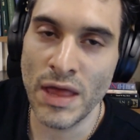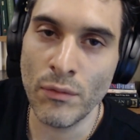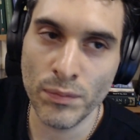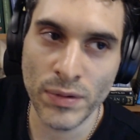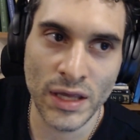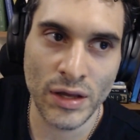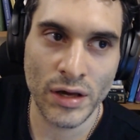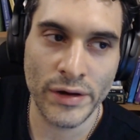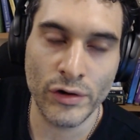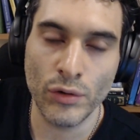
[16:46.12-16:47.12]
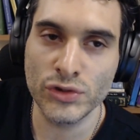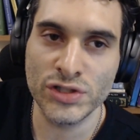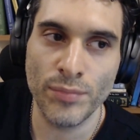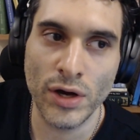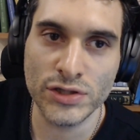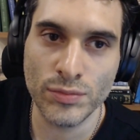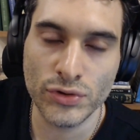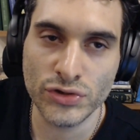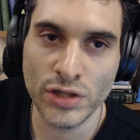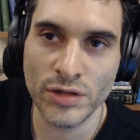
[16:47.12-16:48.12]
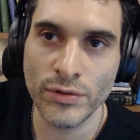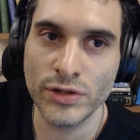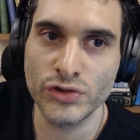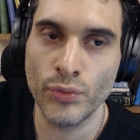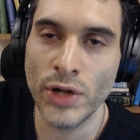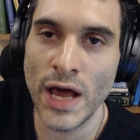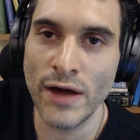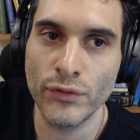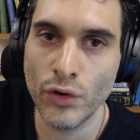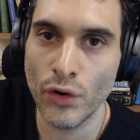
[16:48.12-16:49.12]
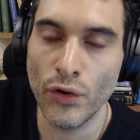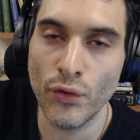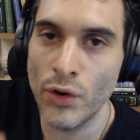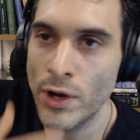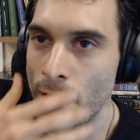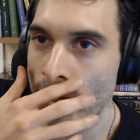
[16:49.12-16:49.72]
that would be an almost impossible study because you would have to go